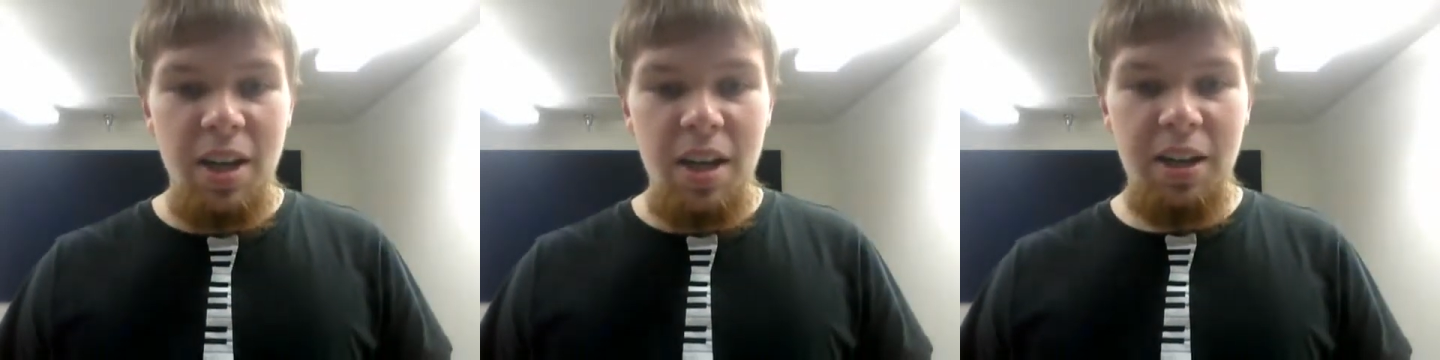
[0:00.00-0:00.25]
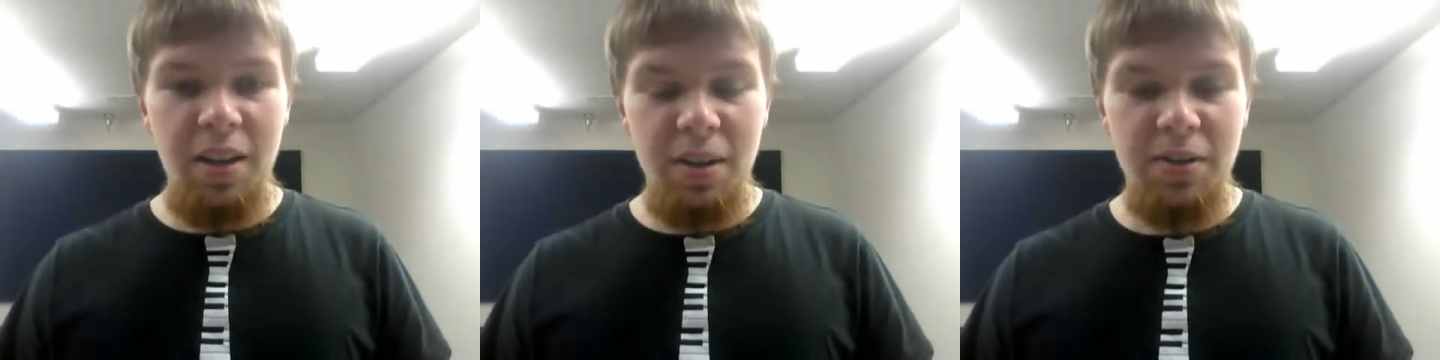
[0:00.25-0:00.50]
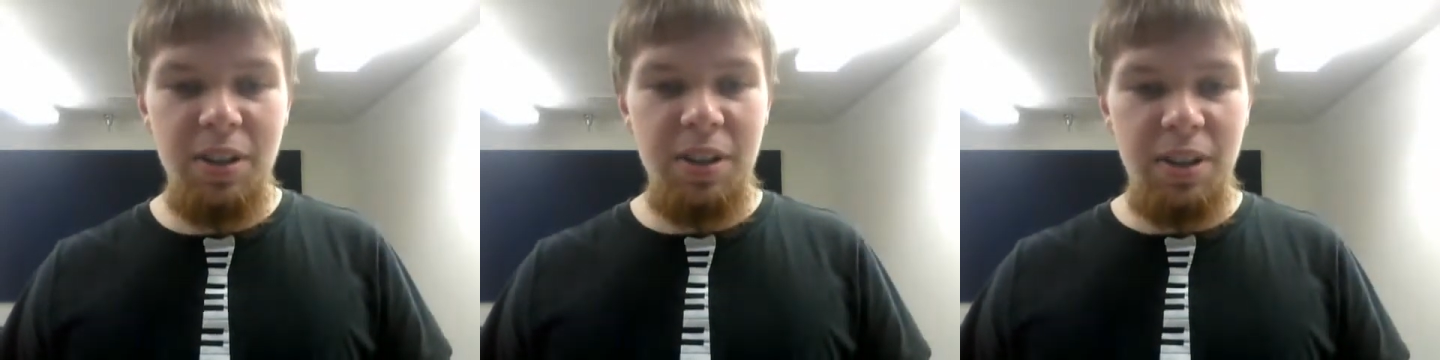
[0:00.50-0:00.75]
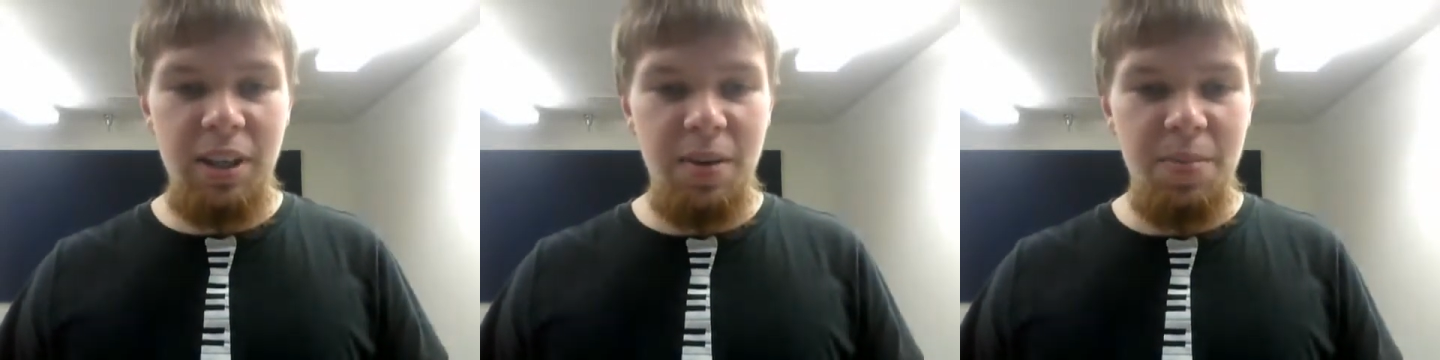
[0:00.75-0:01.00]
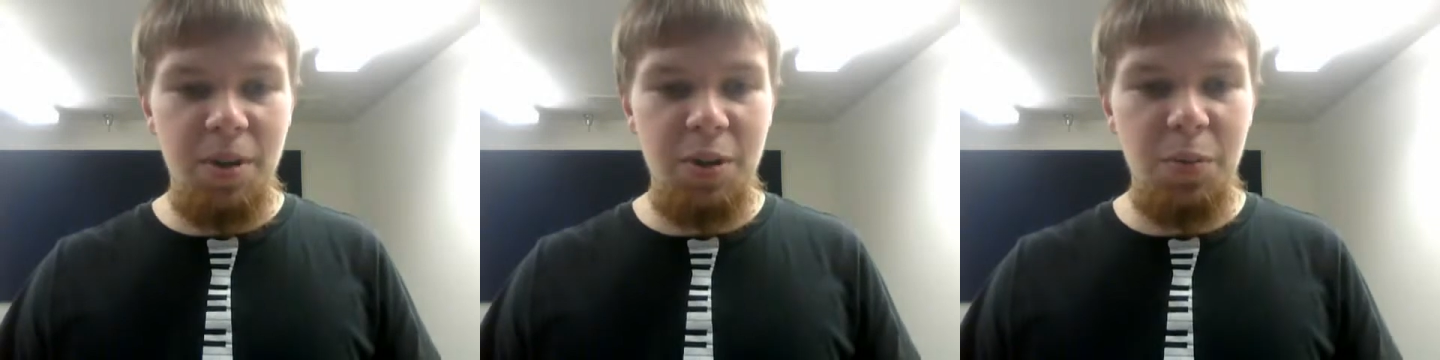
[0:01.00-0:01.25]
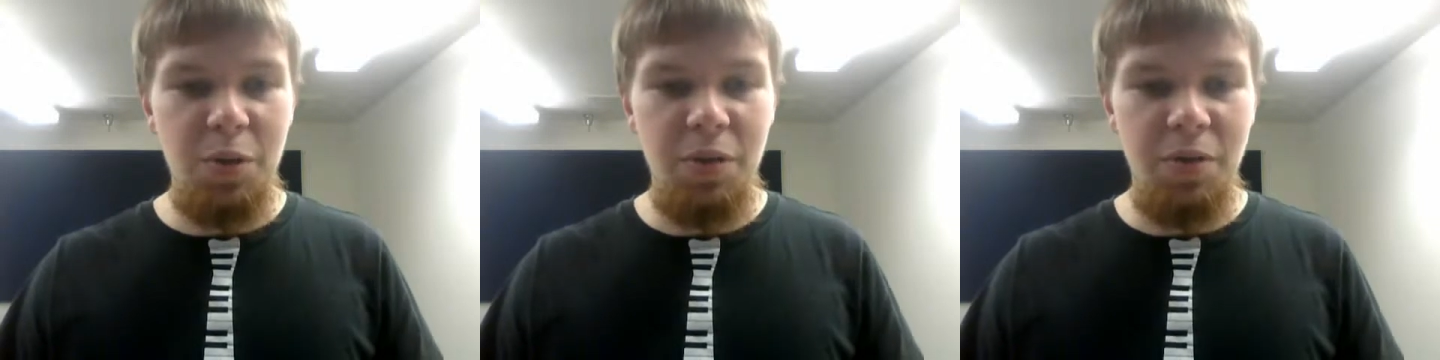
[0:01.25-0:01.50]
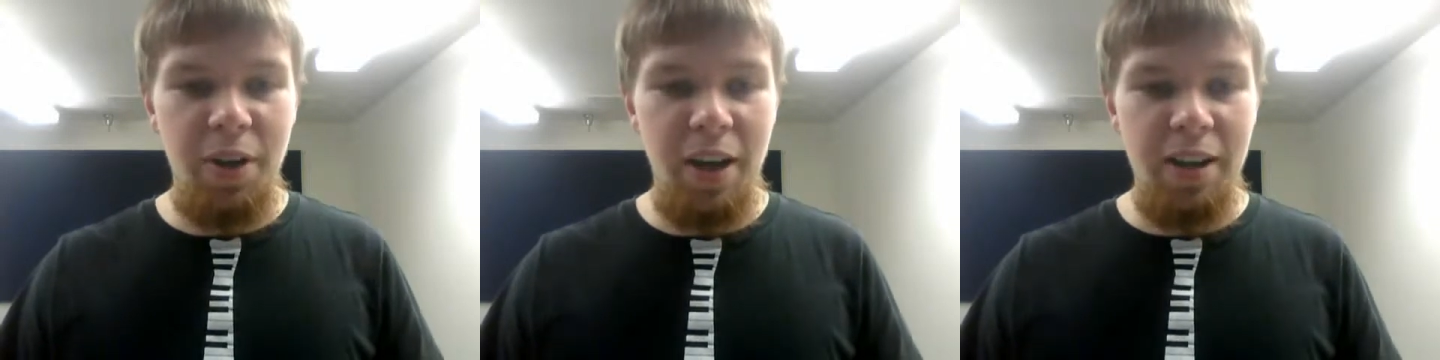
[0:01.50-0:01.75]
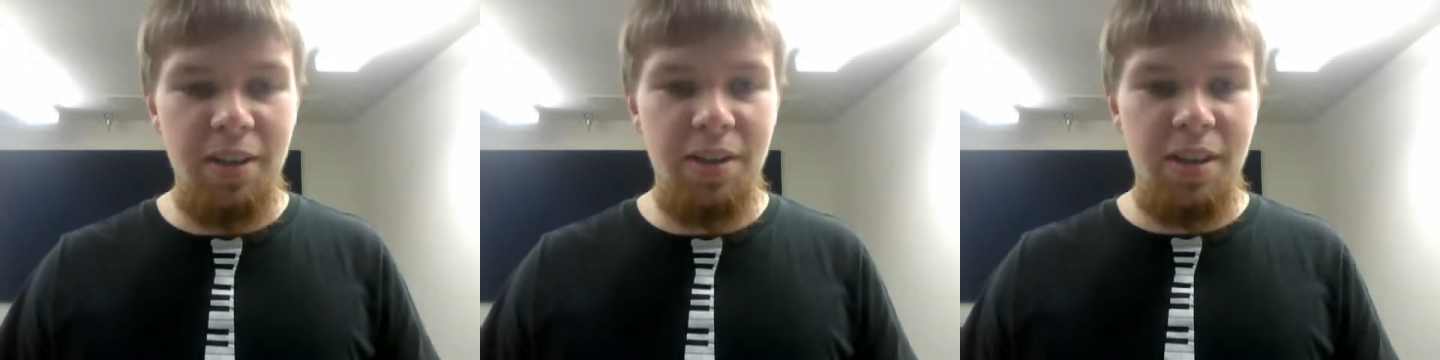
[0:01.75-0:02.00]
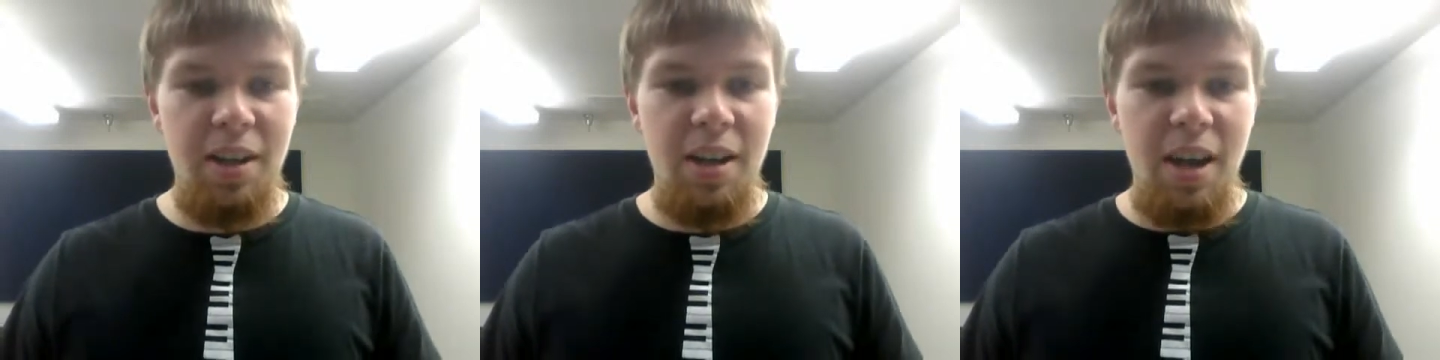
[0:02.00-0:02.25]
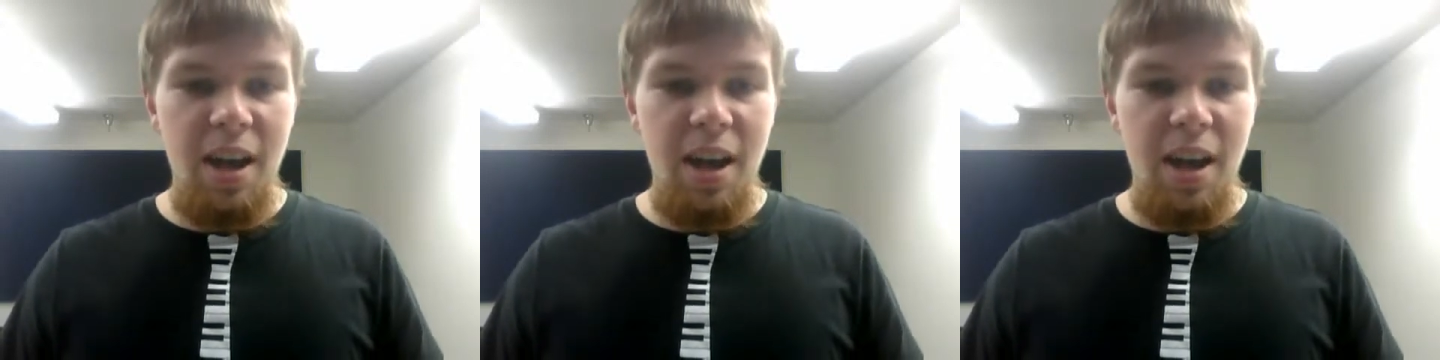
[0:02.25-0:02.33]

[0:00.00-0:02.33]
It can obviously get much more advanced,